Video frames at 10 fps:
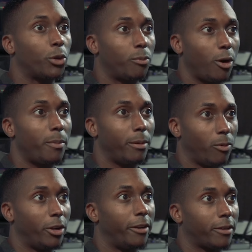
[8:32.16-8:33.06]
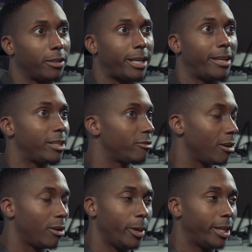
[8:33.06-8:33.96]
would have probably worn it because then kids
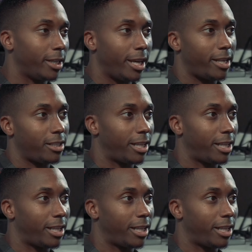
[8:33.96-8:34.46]
grow quicker at age. Yeah.